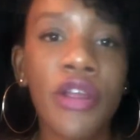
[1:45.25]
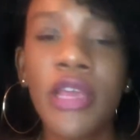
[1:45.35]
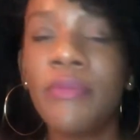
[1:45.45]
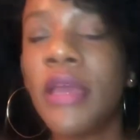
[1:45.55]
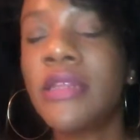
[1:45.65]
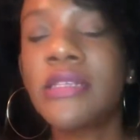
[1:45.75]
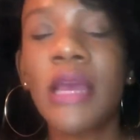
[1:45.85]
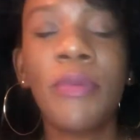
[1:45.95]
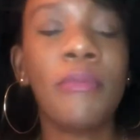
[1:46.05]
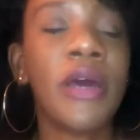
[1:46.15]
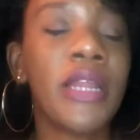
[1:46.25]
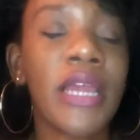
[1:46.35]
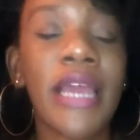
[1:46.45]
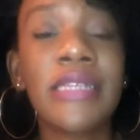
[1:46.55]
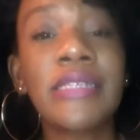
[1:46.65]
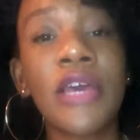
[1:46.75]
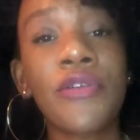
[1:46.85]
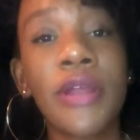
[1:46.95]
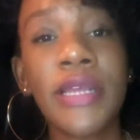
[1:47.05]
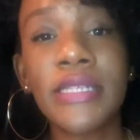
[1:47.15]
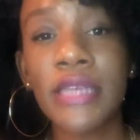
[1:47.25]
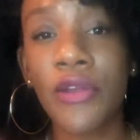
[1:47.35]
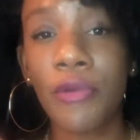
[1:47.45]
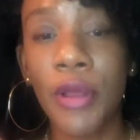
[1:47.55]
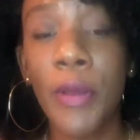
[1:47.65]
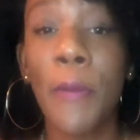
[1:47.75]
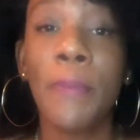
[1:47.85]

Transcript: he made this type of money, etc., etc.